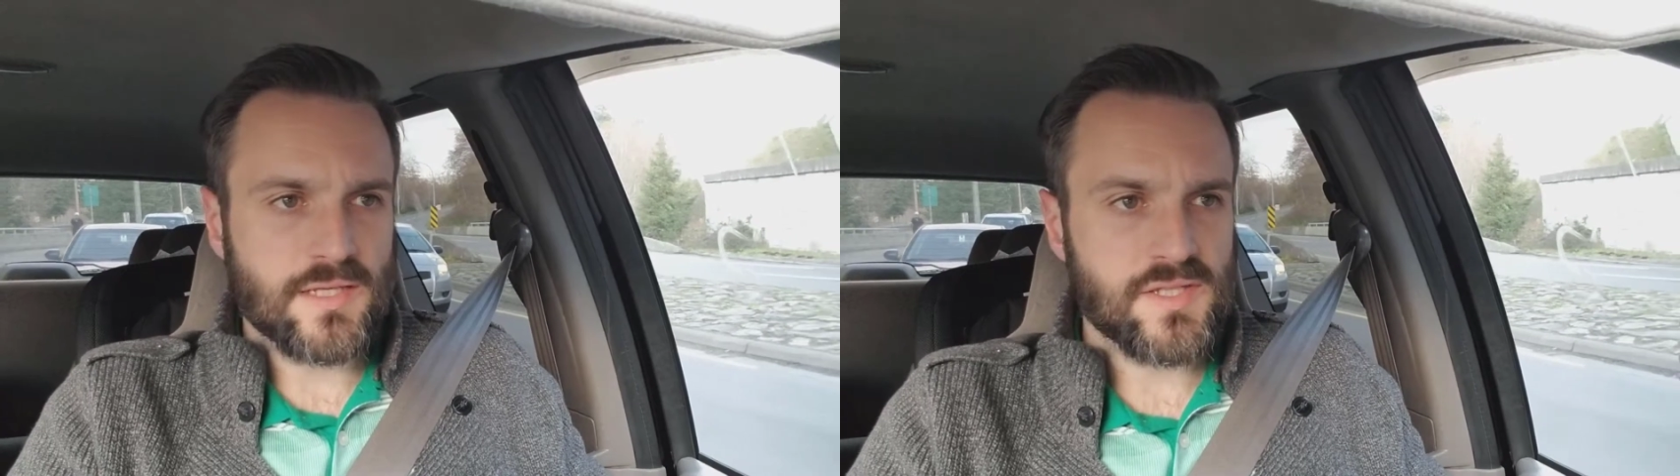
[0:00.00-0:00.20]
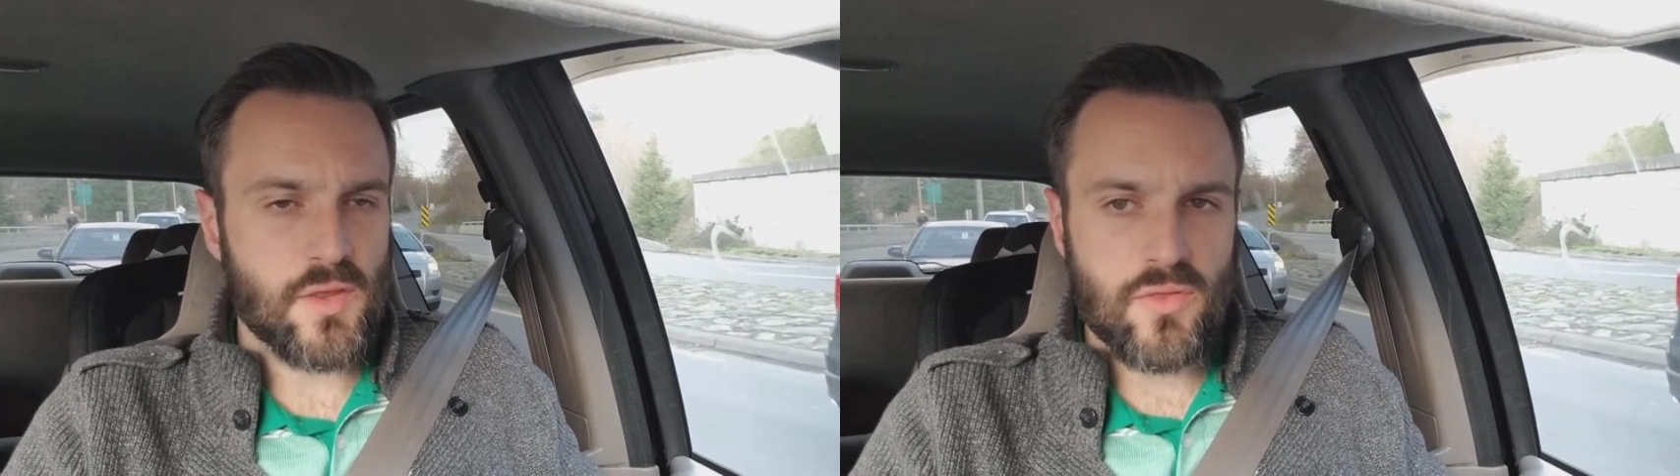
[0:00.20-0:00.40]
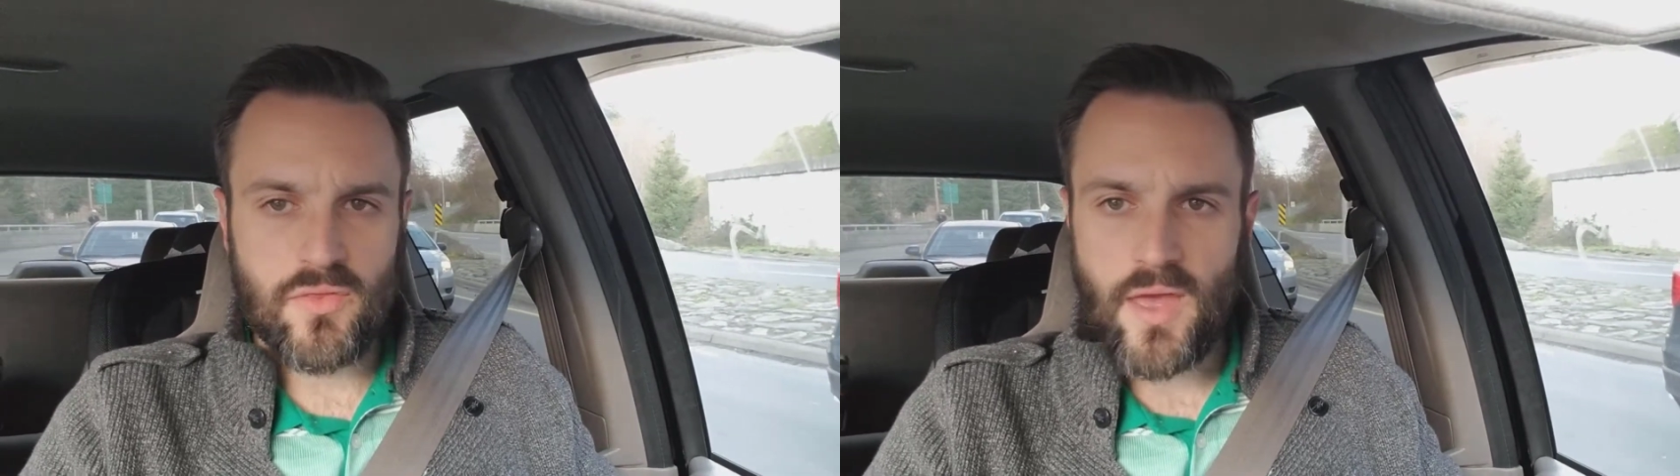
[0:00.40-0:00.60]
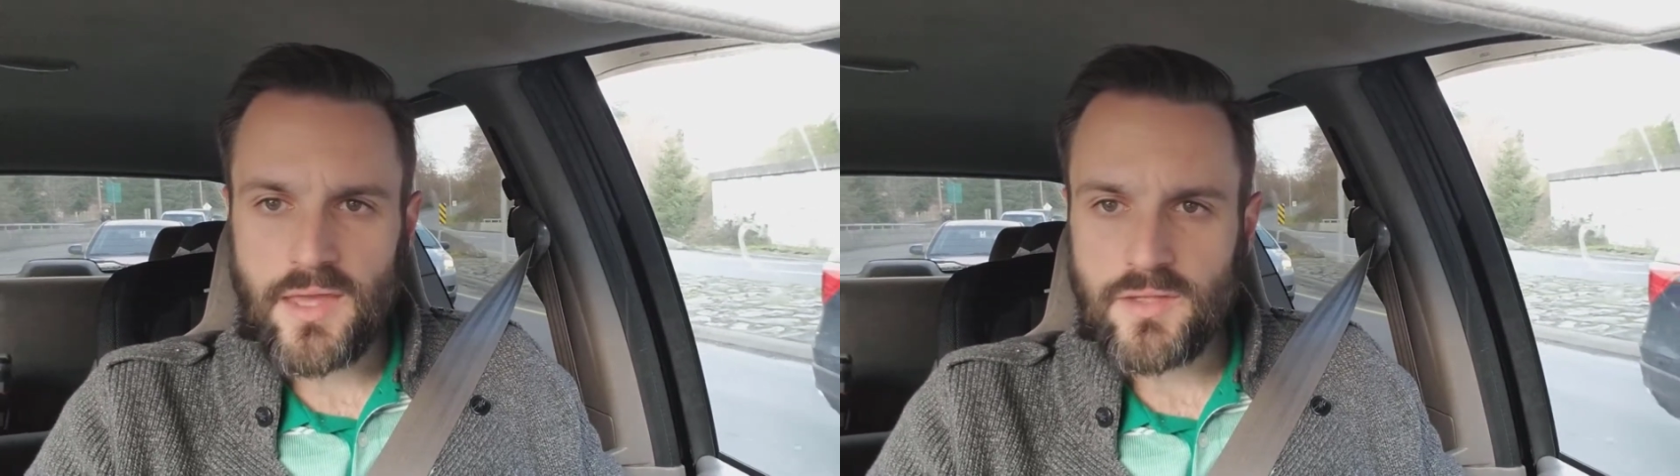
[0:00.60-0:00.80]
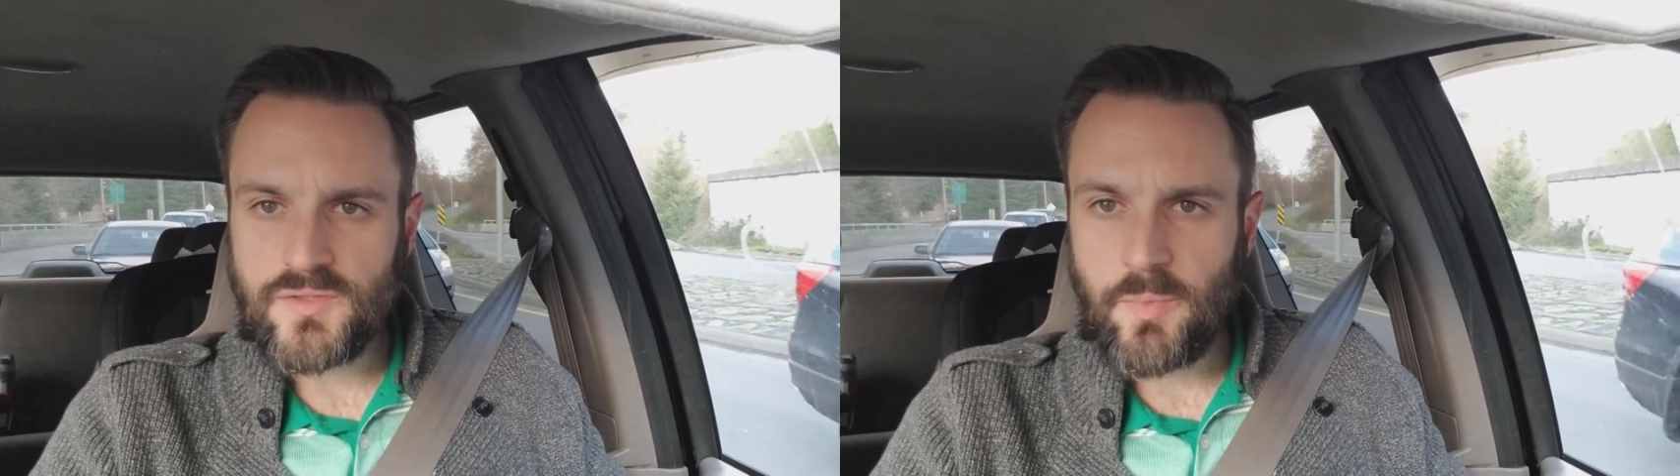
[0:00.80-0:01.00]
I say
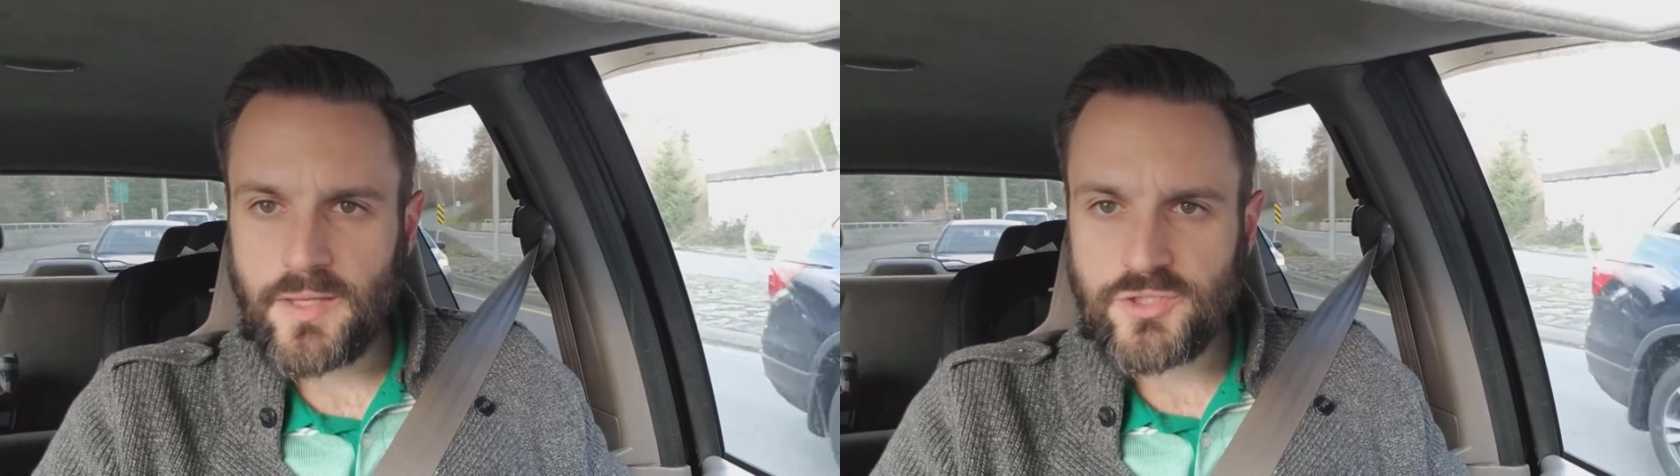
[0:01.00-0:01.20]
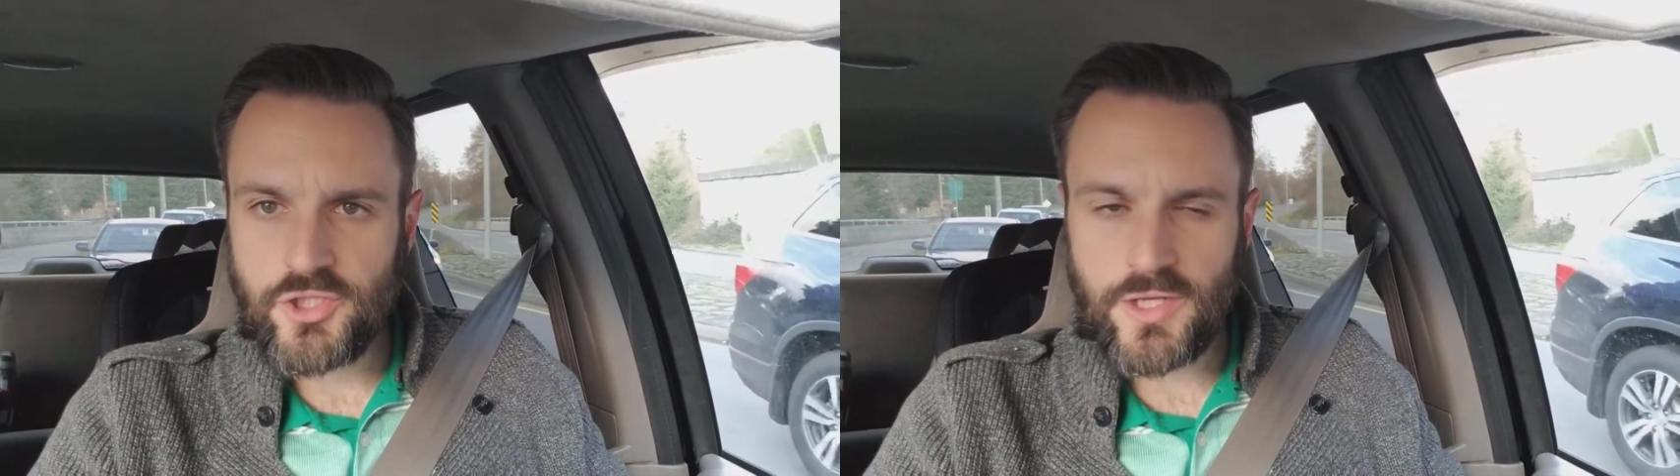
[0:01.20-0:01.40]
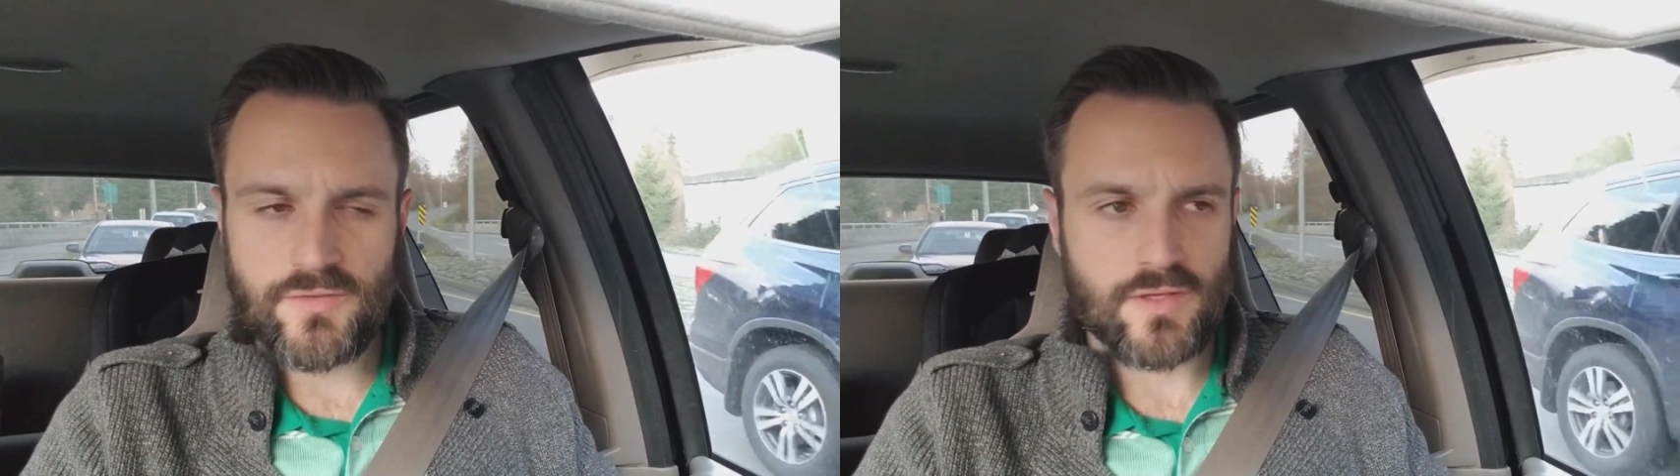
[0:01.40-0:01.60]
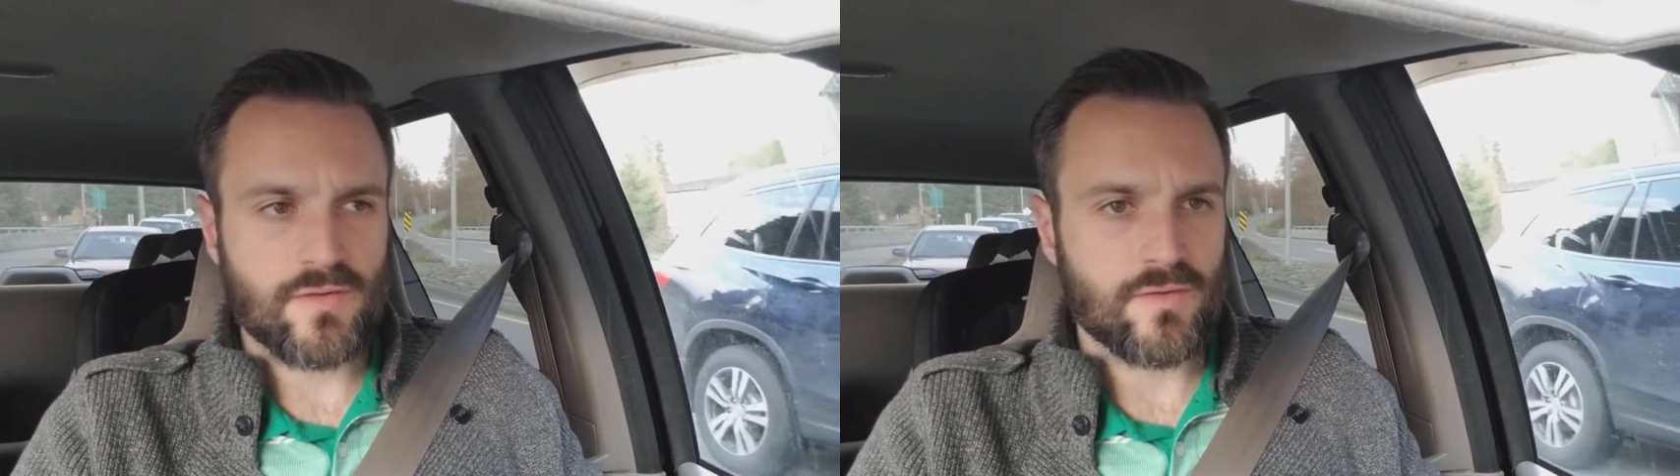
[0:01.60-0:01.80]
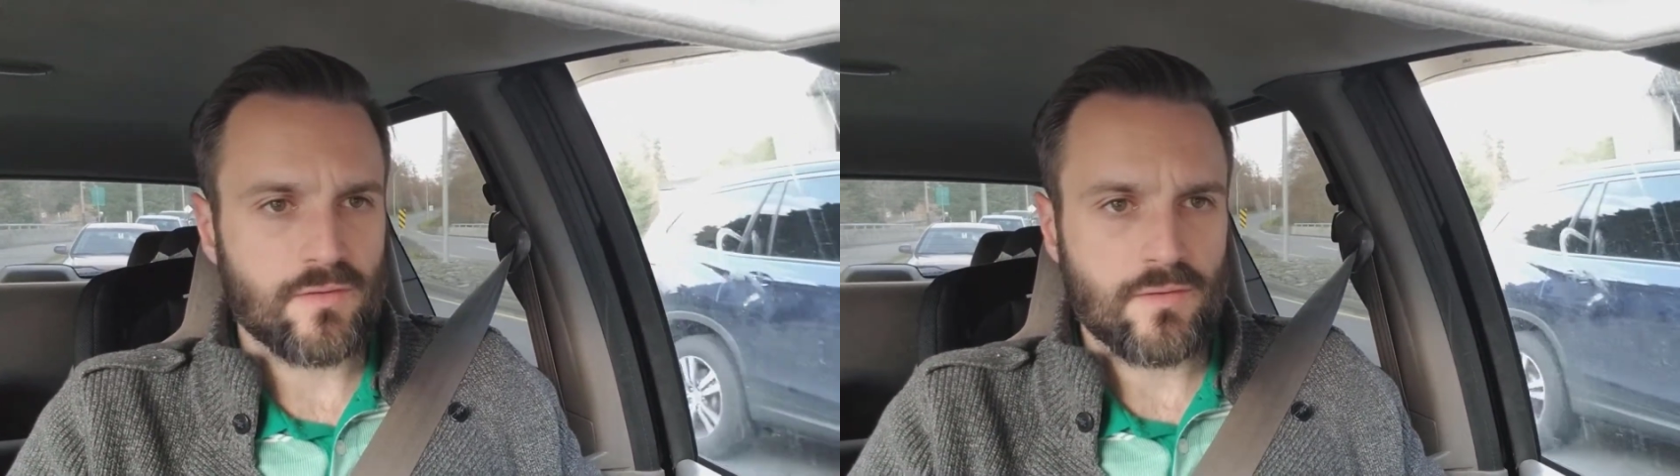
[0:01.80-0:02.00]
thank you, Space
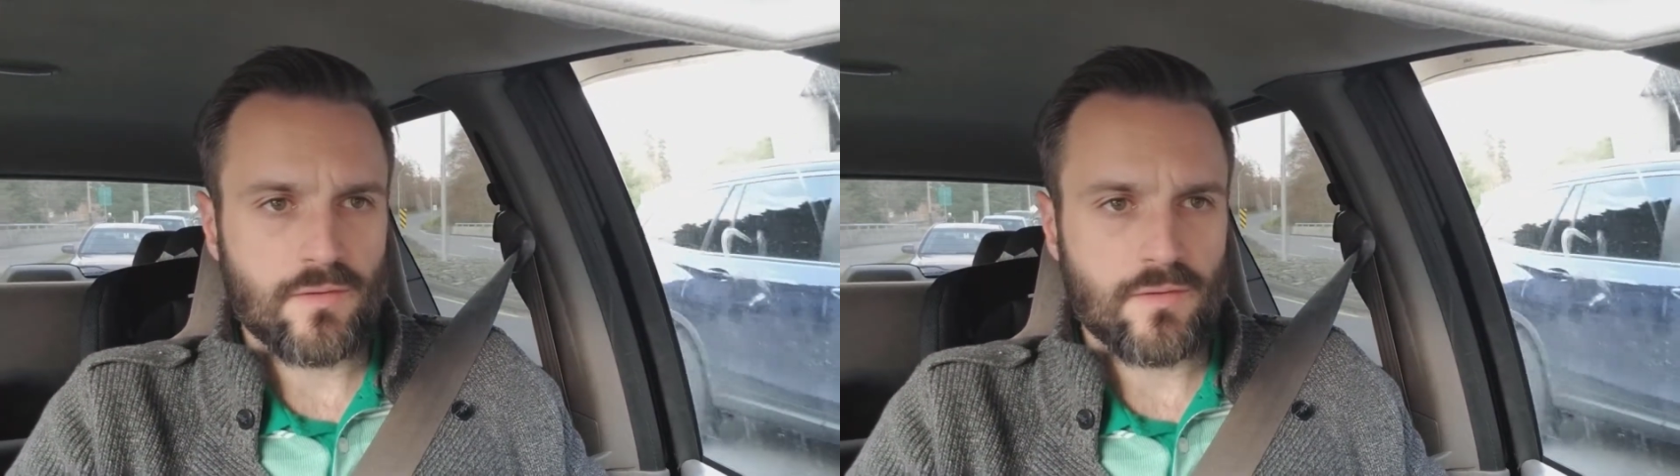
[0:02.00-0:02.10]
Jesus.